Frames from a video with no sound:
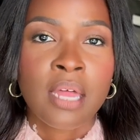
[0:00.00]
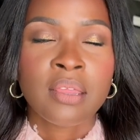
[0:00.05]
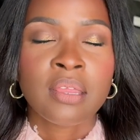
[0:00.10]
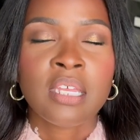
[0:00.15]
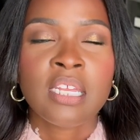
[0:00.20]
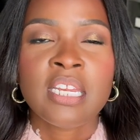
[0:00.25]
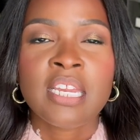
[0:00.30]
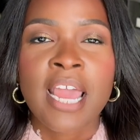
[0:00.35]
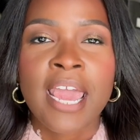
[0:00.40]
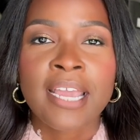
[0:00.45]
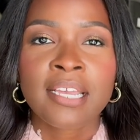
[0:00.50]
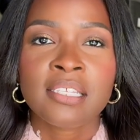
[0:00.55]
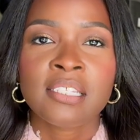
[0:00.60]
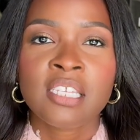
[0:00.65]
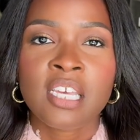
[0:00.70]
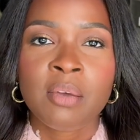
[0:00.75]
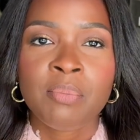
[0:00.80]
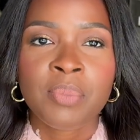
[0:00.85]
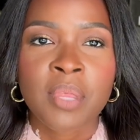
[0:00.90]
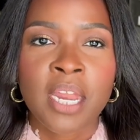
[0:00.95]
The
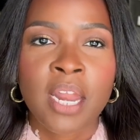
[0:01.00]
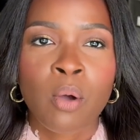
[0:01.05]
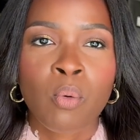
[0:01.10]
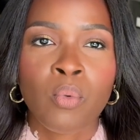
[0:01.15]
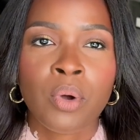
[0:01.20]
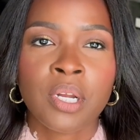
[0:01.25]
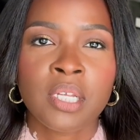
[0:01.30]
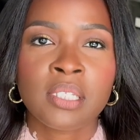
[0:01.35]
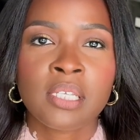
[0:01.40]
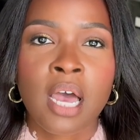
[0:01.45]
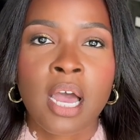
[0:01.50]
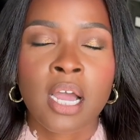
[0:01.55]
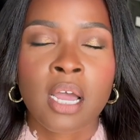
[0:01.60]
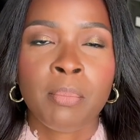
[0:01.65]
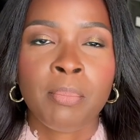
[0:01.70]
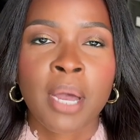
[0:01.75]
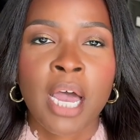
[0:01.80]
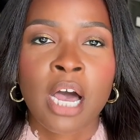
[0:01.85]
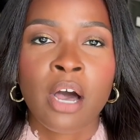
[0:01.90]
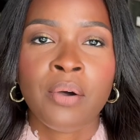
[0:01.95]
next tip that I want to talk
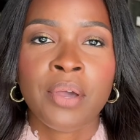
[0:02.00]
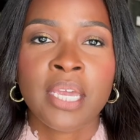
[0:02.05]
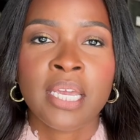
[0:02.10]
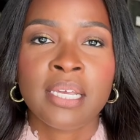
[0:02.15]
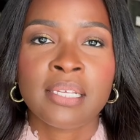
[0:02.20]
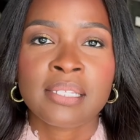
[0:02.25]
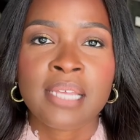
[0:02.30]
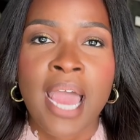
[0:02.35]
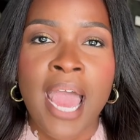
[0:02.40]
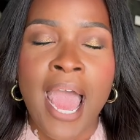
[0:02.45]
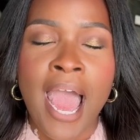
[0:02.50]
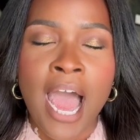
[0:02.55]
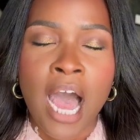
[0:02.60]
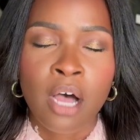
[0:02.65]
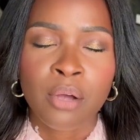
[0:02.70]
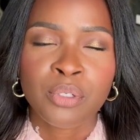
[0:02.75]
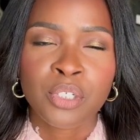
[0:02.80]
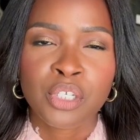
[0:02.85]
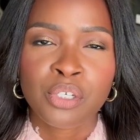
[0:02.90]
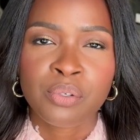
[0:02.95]
about is
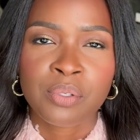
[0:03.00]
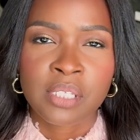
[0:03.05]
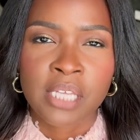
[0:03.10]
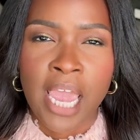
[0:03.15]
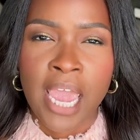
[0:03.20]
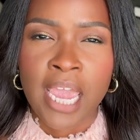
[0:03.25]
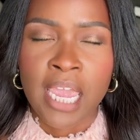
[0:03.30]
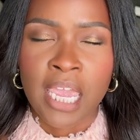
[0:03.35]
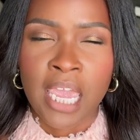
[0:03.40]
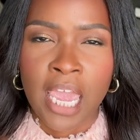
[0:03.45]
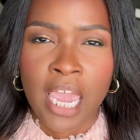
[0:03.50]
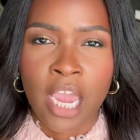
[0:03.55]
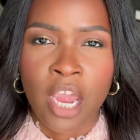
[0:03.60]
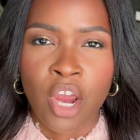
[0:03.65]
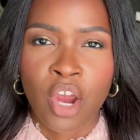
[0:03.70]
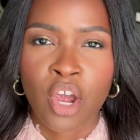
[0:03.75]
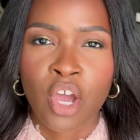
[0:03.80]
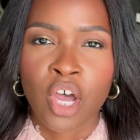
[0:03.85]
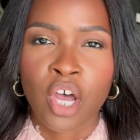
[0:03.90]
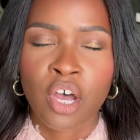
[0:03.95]
how do you take
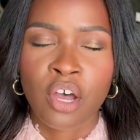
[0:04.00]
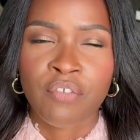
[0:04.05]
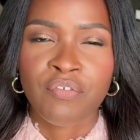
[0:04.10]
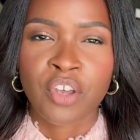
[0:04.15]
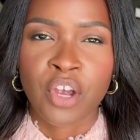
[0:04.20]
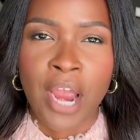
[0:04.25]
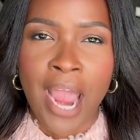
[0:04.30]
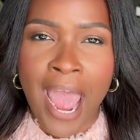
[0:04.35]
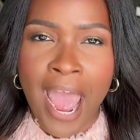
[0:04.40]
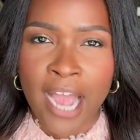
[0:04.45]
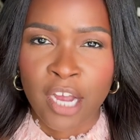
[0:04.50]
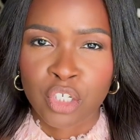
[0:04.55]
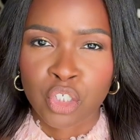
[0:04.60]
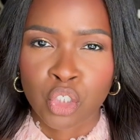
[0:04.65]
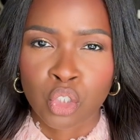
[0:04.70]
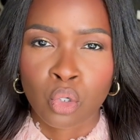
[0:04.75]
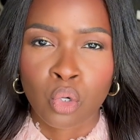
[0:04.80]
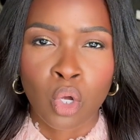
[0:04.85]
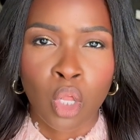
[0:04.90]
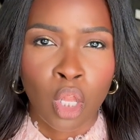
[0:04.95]
care of your
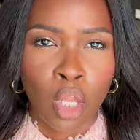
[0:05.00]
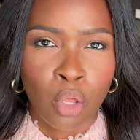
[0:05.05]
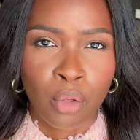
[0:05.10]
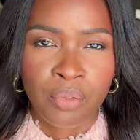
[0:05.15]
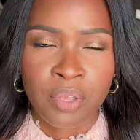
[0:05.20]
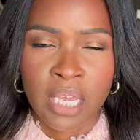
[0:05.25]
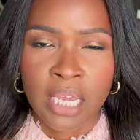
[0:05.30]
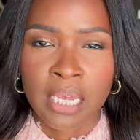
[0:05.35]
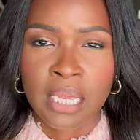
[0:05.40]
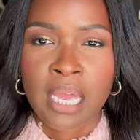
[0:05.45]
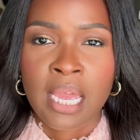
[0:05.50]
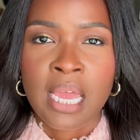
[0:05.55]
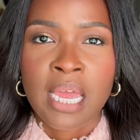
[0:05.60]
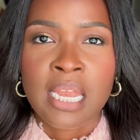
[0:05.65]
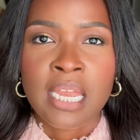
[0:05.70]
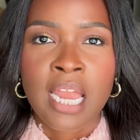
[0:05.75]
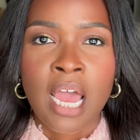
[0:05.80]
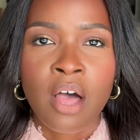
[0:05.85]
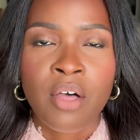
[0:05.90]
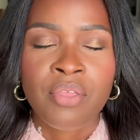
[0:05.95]
actual clothing?
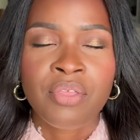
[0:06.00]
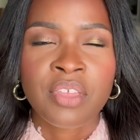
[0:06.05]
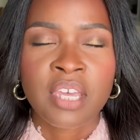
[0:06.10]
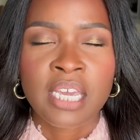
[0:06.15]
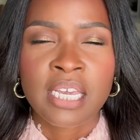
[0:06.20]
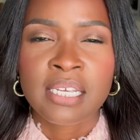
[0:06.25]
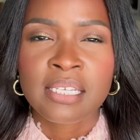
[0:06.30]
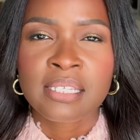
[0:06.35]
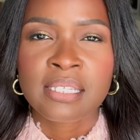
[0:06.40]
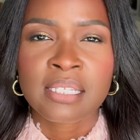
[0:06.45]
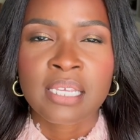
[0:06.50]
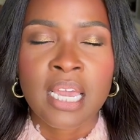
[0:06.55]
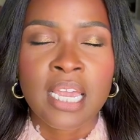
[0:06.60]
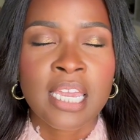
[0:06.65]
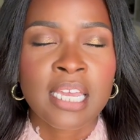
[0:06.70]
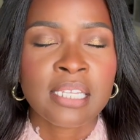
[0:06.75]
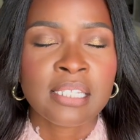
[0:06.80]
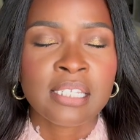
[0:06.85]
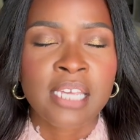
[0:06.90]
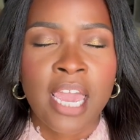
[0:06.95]
Now, this
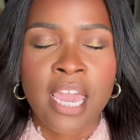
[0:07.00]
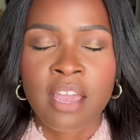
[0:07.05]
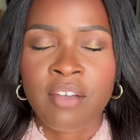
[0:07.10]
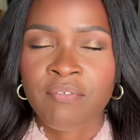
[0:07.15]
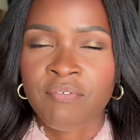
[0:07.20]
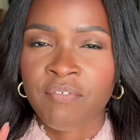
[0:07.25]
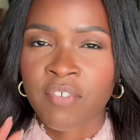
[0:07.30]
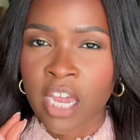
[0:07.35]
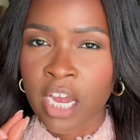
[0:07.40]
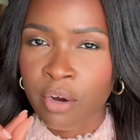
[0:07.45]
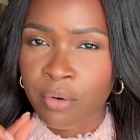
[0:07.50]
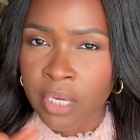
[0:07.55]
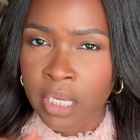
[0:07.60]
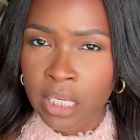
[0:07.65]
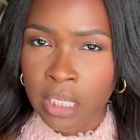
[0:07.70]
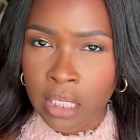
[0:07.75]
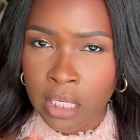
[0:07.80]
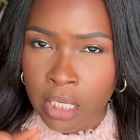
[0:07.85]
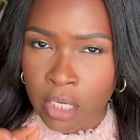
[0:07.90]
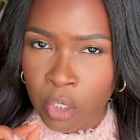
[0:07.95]
can take
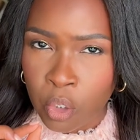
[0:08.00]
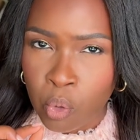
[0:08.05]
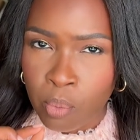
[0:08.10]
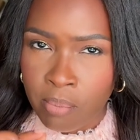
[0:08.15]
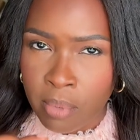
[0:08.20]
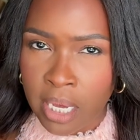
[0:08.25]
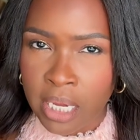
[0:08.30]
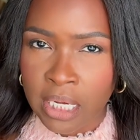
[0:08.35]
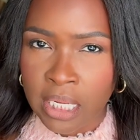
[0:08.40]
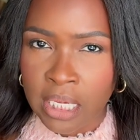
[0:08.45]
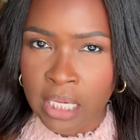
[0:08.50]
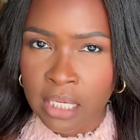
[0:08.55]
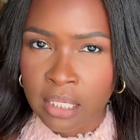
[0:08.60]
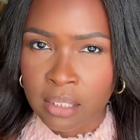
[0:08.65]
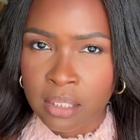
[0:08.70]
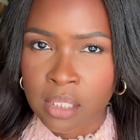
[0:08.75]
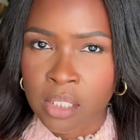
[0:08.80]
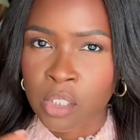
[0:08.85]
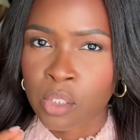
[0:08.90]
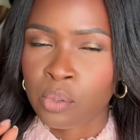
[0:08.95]
very little money
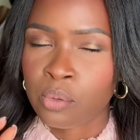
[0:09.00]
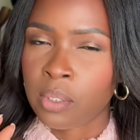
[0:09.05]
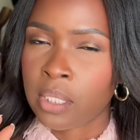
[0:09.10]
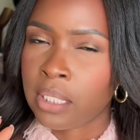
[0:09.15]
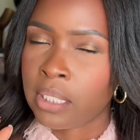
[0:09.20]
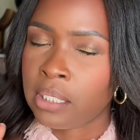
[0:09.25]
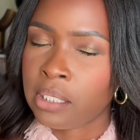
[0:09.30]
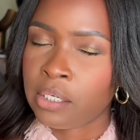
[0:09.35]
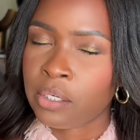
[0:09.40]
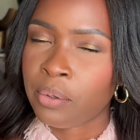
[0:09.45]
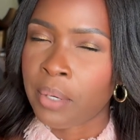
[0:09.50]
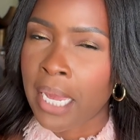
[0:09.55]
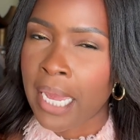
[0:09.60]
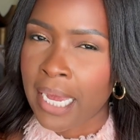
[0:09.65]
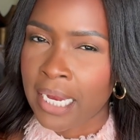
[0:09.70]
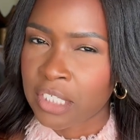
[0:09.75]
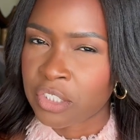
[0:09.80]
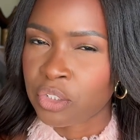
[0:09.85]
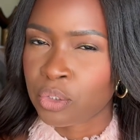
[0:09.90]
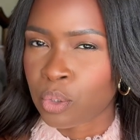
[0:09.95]
to a little
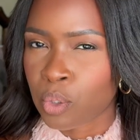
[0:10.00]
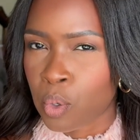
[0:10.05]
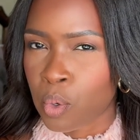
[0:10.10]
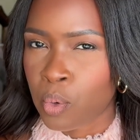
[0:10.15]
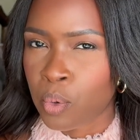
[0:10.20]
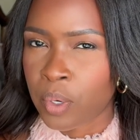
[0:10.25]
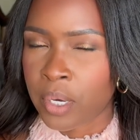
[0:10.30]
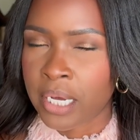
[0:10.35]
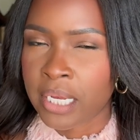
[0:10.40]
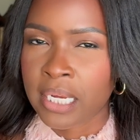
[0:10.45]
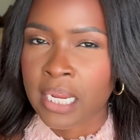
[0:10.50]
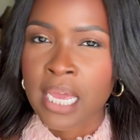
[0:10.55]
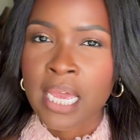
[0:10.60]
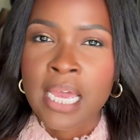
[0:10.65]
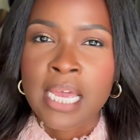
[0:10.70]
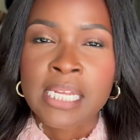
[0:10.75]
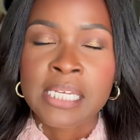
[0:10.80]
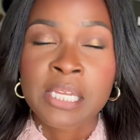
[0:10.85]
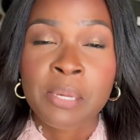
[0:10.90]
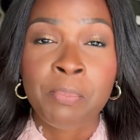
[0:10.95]
extra coin
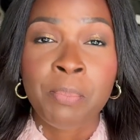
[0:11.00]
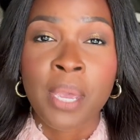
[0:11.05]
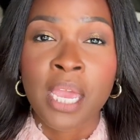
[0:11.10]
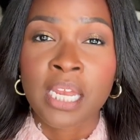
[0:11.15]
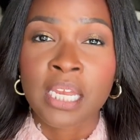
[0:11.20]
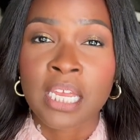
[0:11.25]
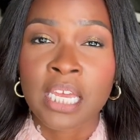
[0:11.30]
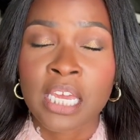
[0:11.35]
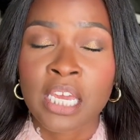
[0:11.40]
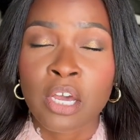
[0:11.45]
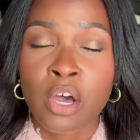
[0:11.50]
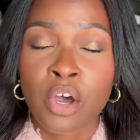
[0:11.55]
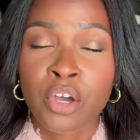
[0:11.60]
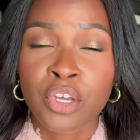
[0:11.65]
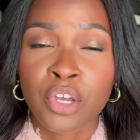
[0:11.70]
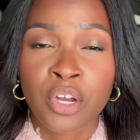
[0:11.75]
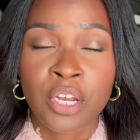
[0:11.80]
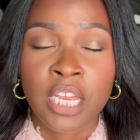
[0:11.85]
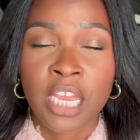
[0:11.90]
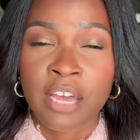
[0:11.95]
depending
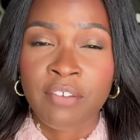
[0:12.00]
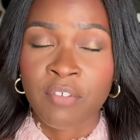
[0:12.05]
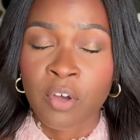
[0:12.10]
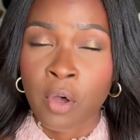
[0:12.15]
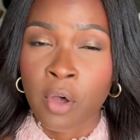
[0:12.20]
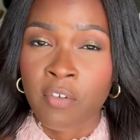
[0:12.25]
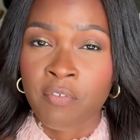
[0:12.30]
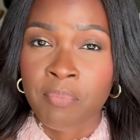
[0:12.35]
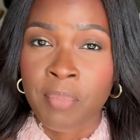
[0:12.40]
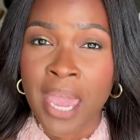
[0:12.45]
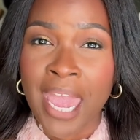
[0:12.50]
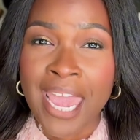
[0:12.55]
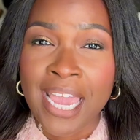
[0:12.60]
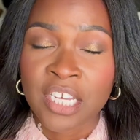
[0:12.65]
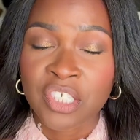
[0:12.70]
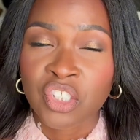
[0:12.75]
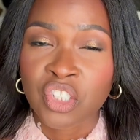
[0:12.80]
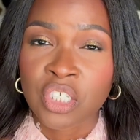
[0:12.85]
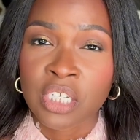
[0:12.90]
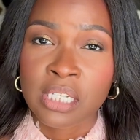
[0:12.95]
on your level of
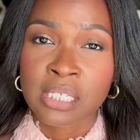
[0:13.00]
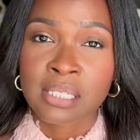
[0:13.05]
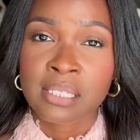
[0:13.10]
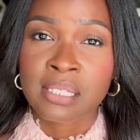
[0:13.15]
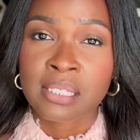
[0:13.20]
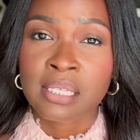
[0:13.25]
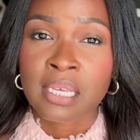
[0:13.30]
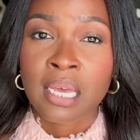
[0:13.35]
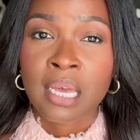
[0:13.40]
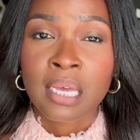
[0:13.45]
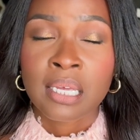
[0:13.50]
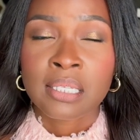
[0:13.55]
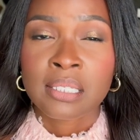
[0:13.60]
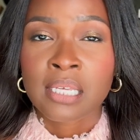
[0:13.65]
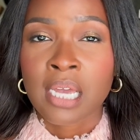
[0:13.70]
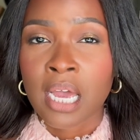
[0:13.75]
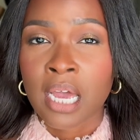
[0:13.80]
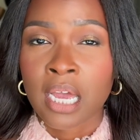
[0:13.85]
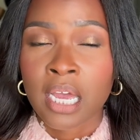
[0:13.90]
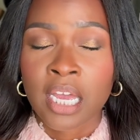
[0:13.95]
patience,
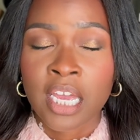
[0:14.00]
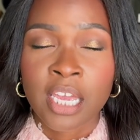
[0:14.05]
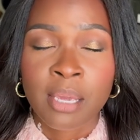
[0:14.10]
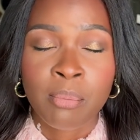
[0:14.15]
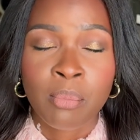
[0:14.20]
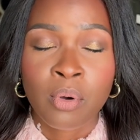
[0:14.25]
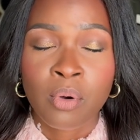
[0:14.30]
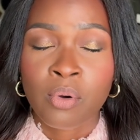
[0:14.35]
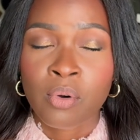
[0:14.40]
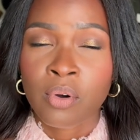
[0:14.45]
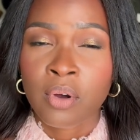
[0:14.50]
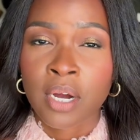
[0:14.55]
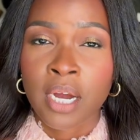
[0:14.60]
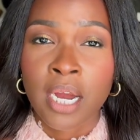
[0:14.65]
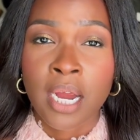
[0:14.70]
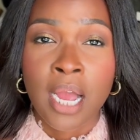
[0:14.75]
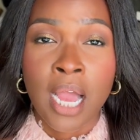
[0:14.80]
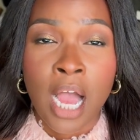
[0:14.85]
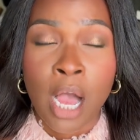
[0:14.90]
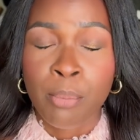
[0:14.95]
time,
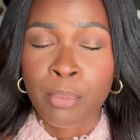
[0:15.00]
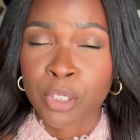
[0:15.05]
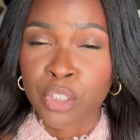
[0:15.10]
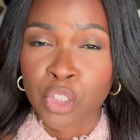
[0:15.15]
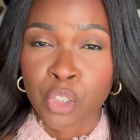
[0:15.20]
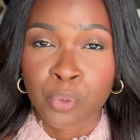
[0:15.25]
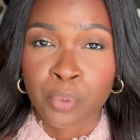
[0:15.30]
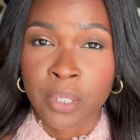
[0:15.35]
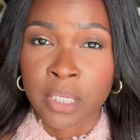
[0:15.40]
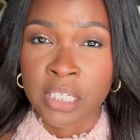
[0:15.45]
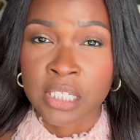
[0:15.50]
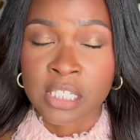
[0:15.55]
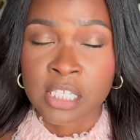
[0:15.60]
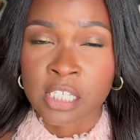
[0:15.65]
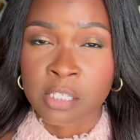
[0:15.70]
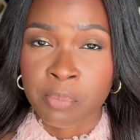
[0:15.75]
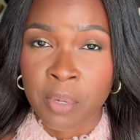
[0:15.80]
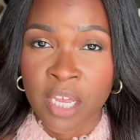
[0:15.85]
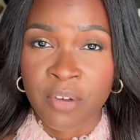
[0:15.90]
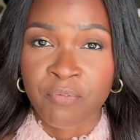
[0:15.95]
or how much you're willing to
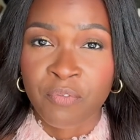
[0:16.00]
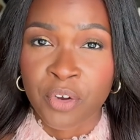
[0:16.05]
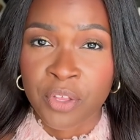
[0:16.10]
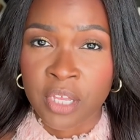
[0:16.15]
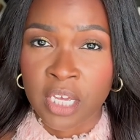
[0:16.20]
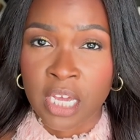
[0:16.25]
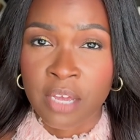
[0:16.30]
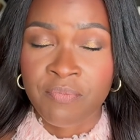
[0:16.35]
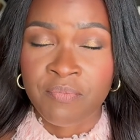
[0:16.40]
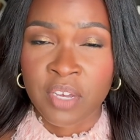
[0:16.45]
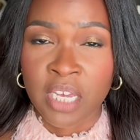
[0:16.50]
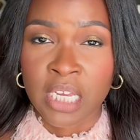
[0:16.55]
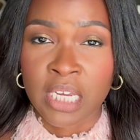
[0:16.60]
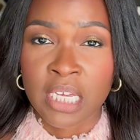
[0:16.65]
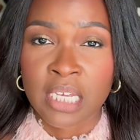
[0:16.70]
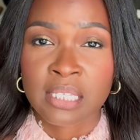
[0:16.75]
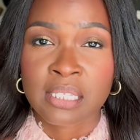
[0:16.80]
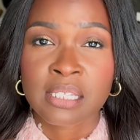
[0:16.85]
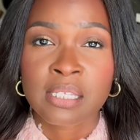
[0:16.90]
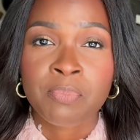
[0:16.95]
spend for the
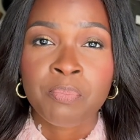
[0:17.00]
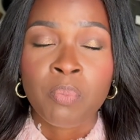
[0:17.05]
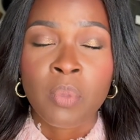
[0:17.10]
convenience.